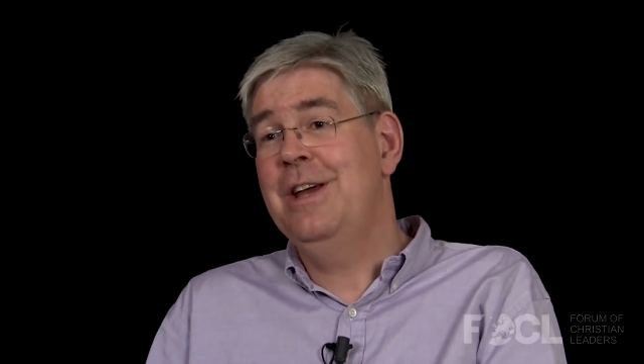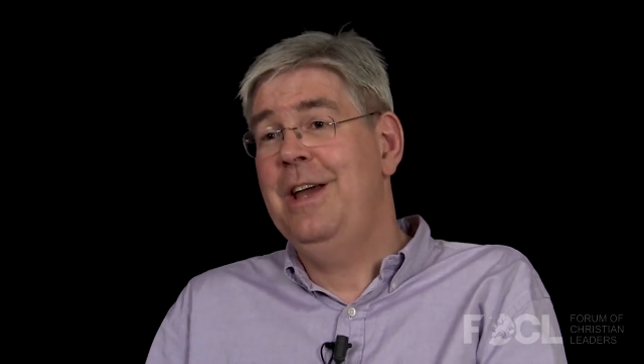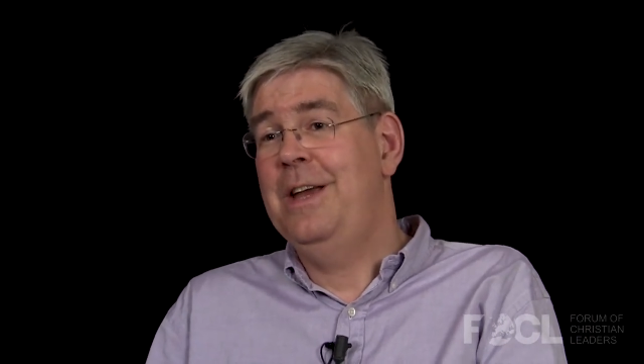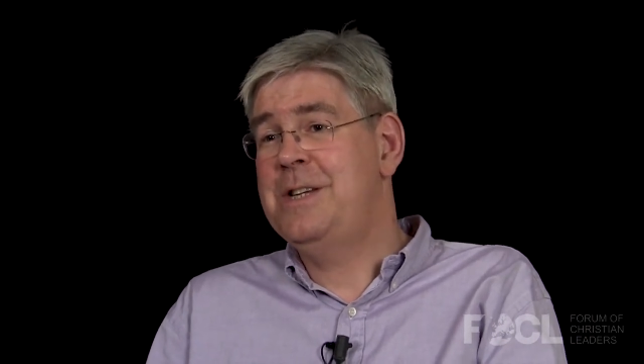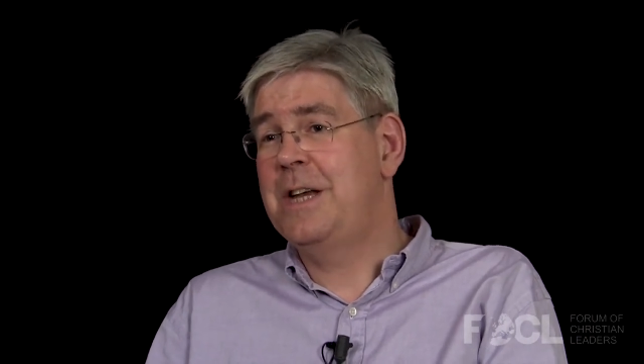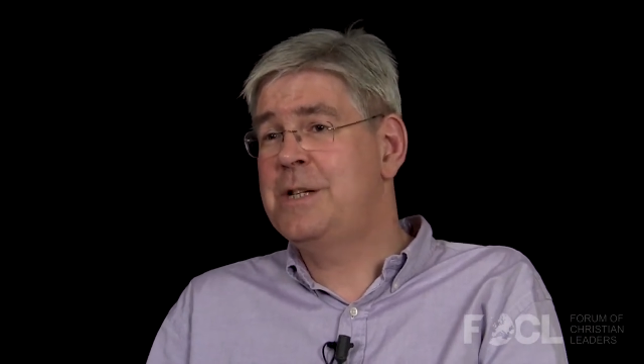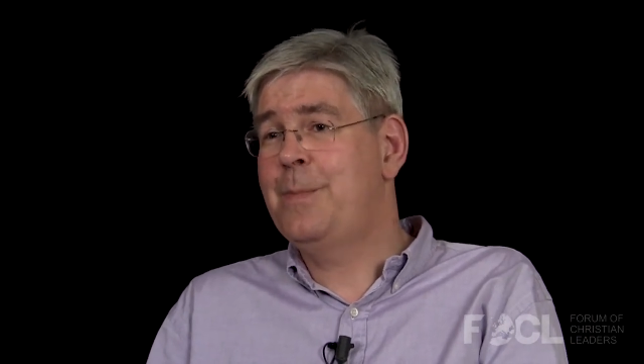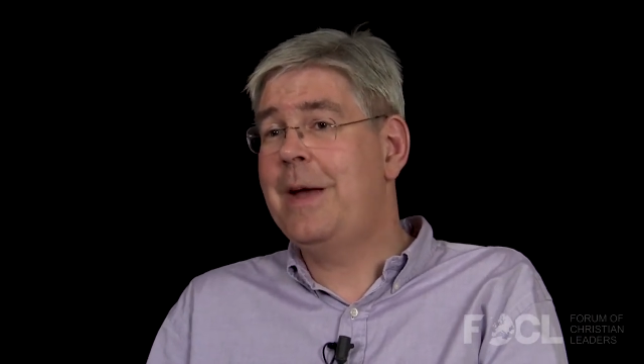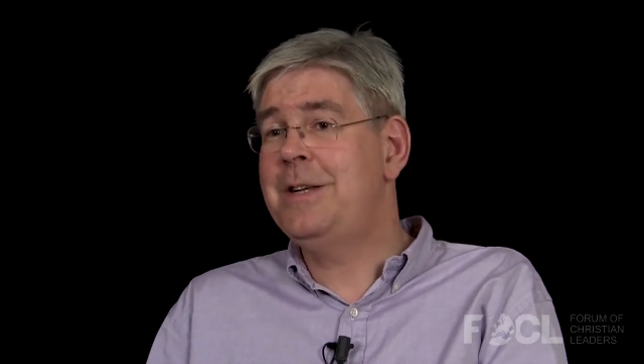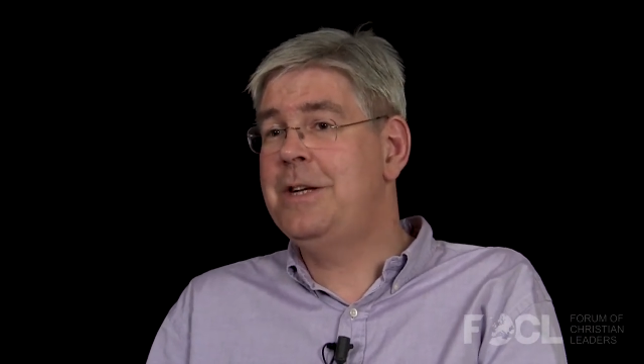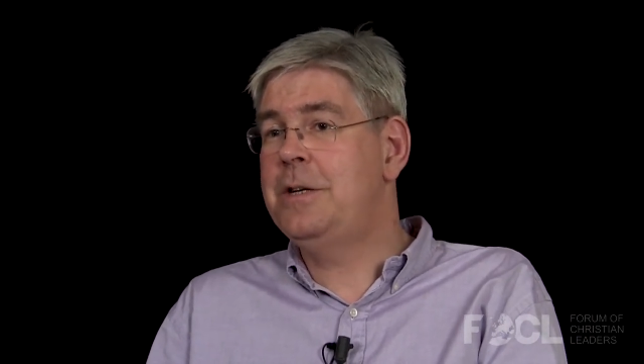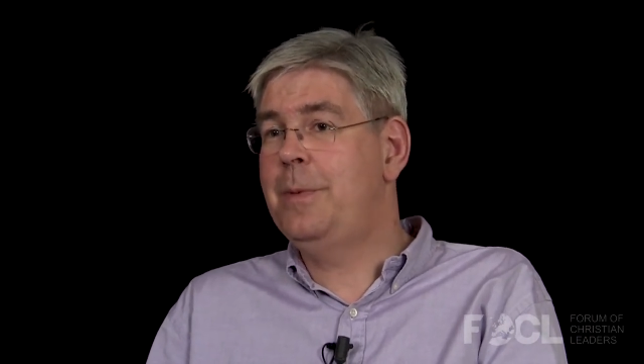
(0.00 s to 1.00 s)
is
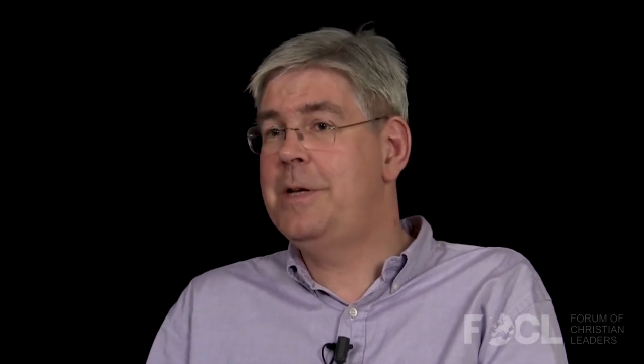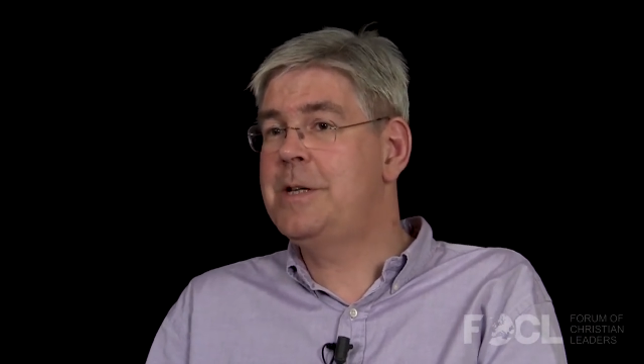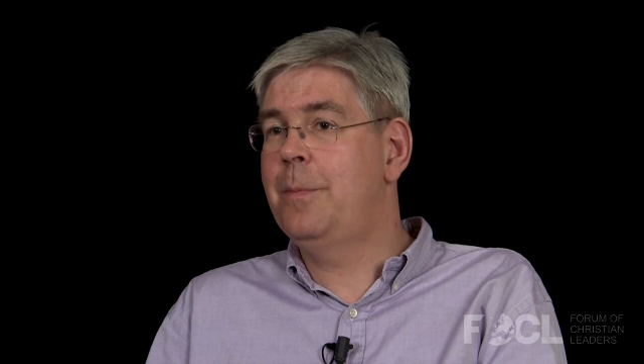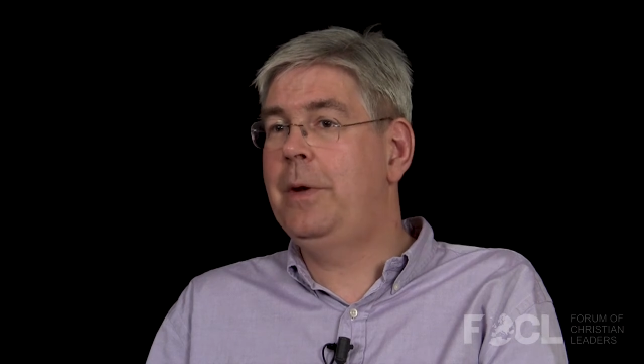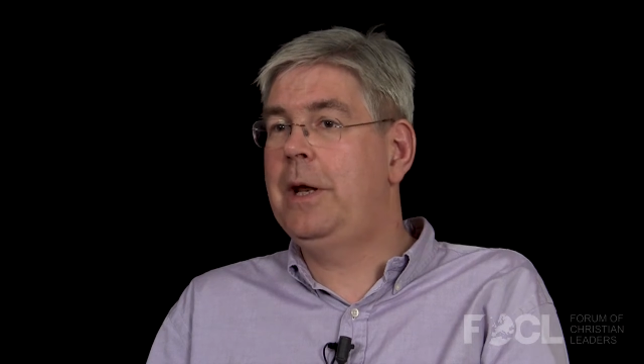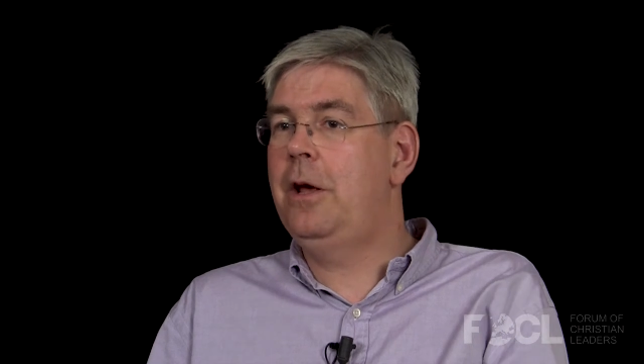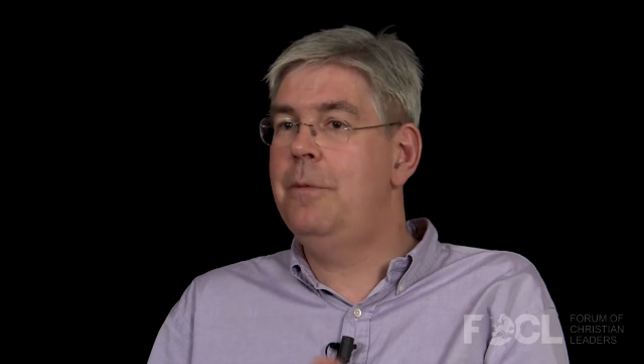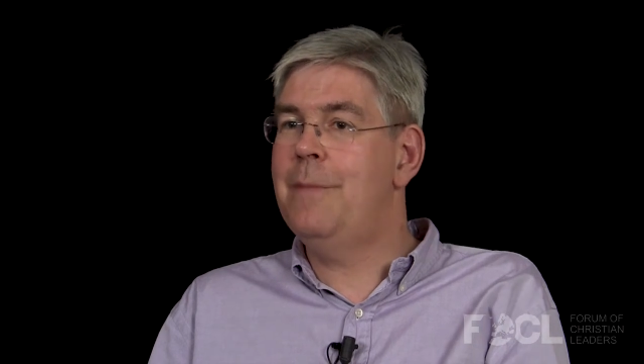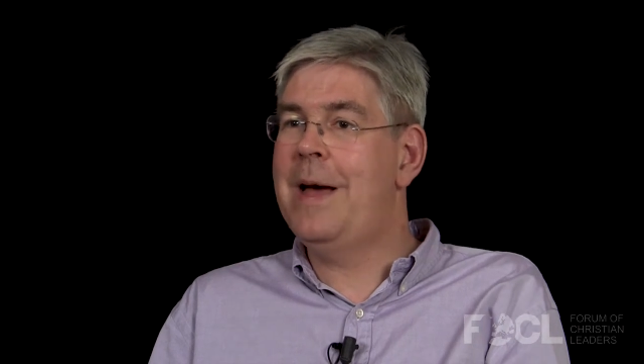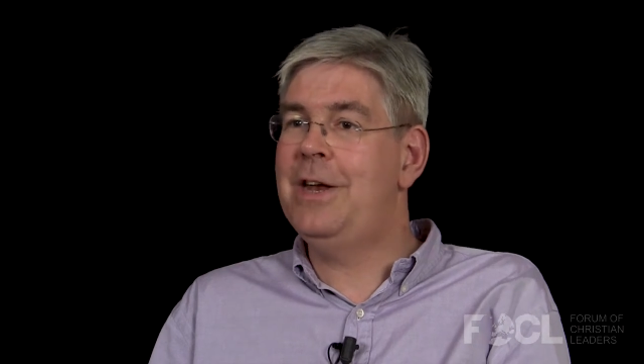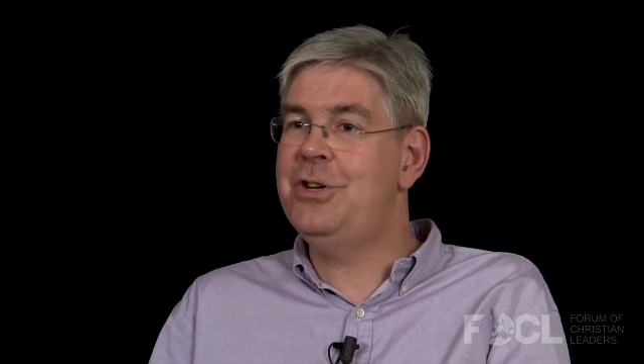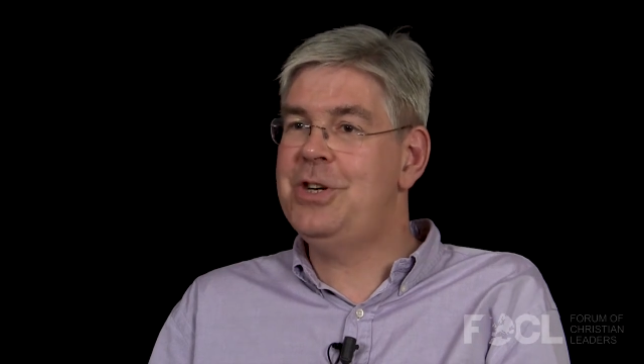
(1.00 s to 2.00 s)
expected to be somebody who
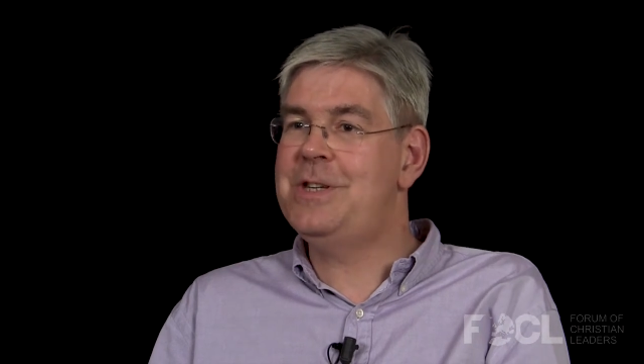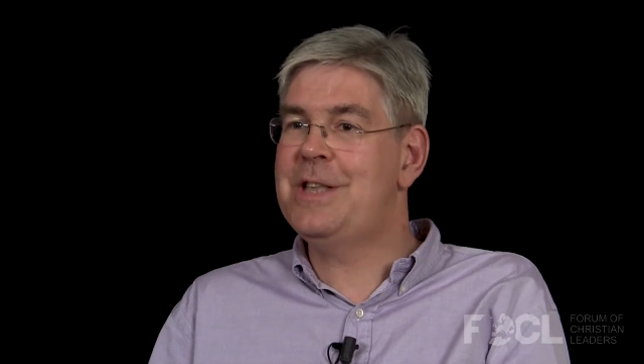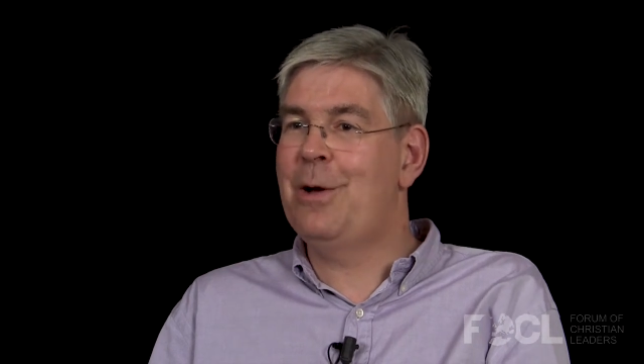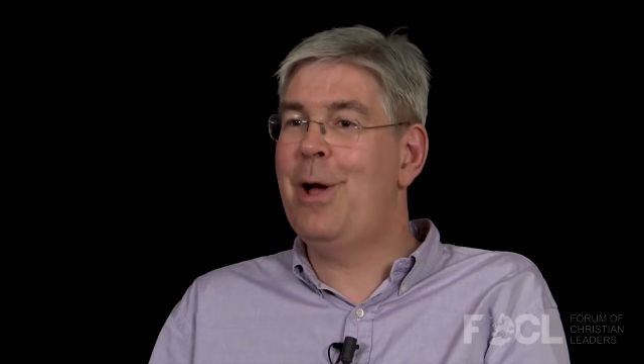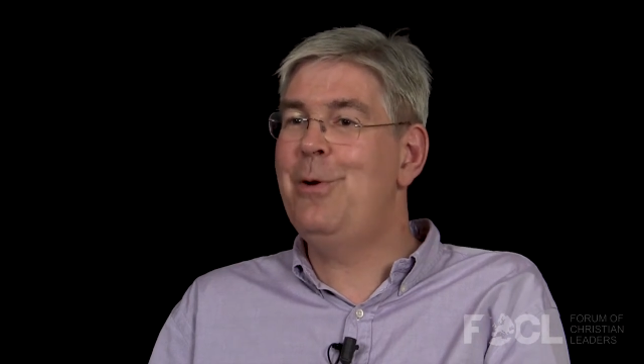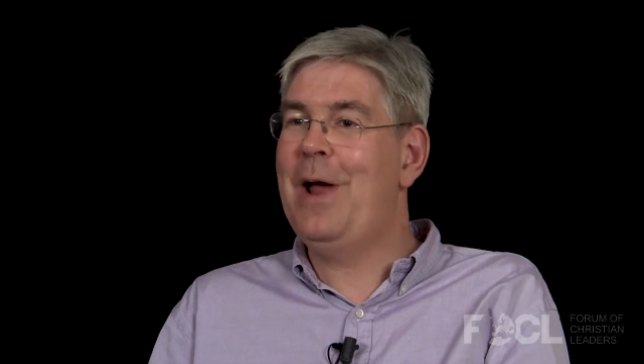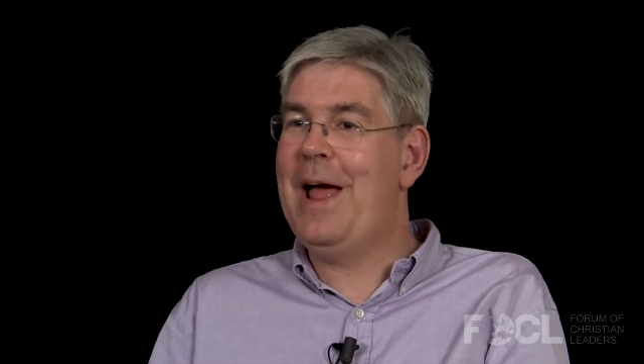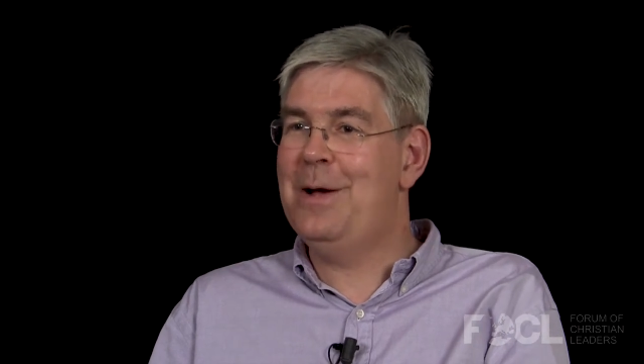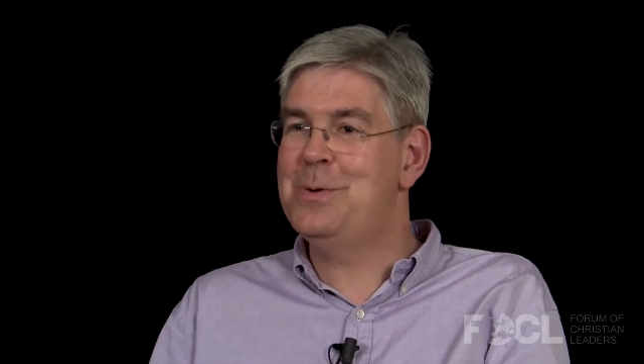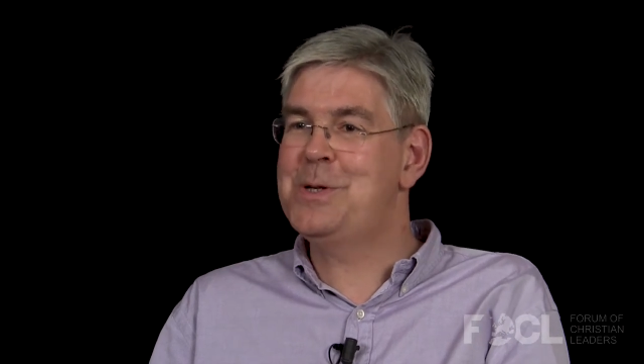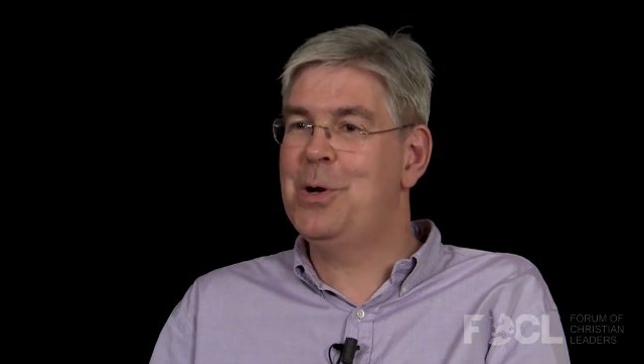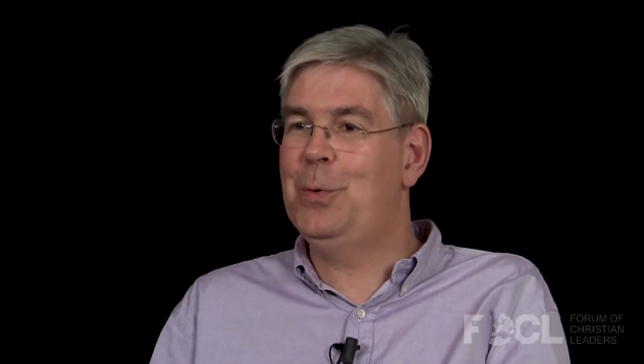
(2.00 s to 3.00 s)
manages their own
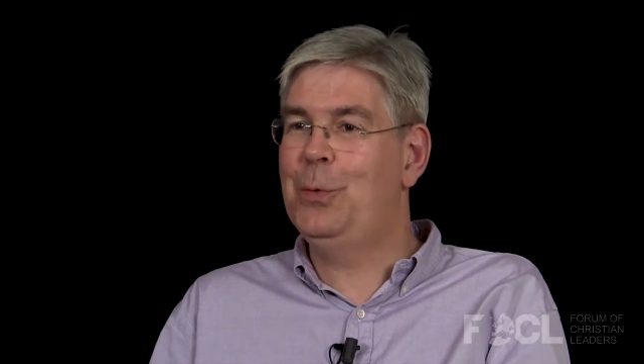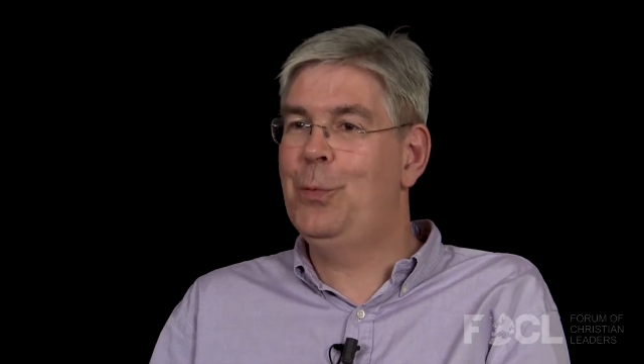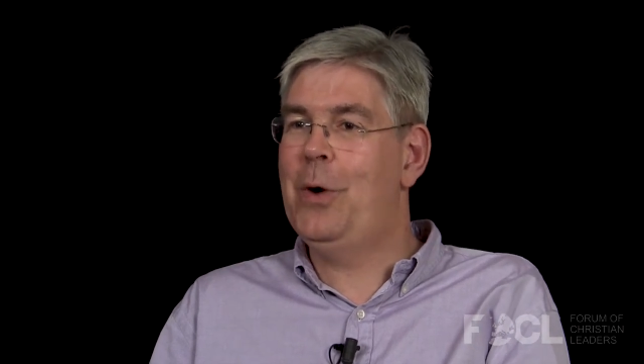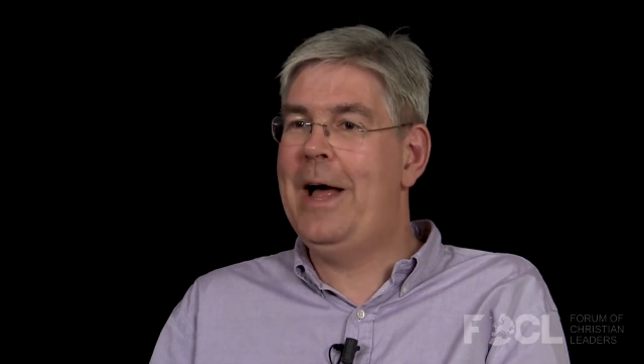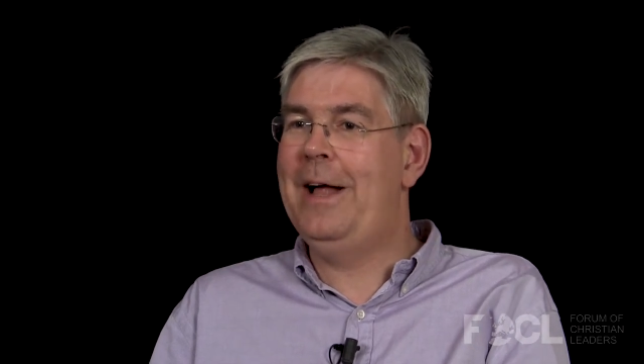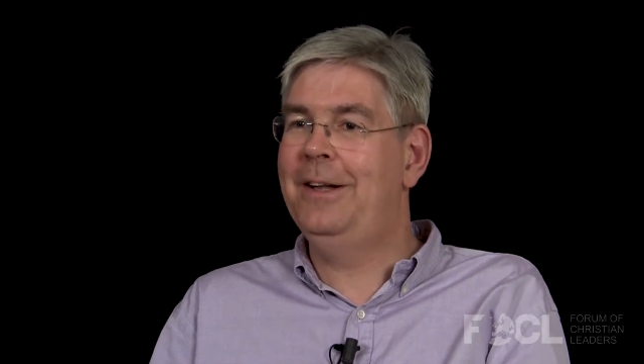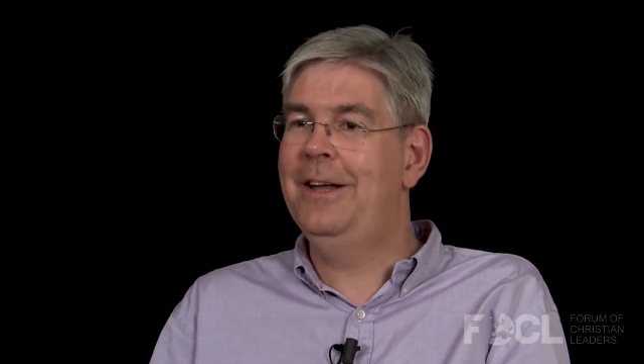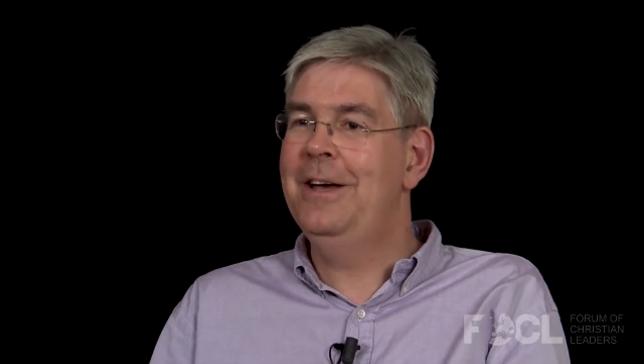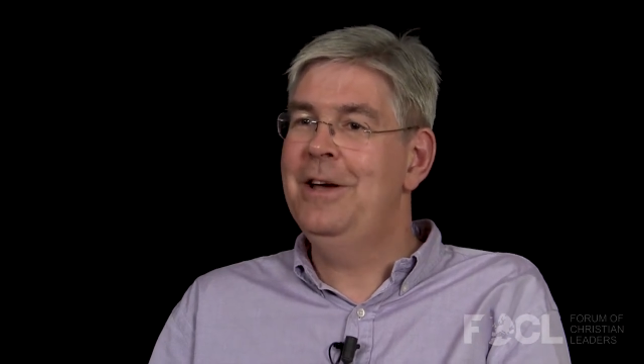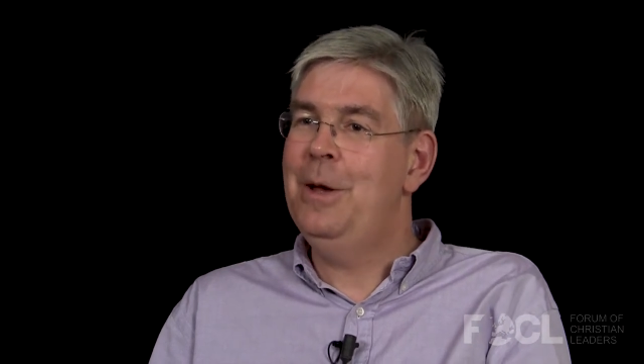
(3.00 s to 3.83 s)
household well,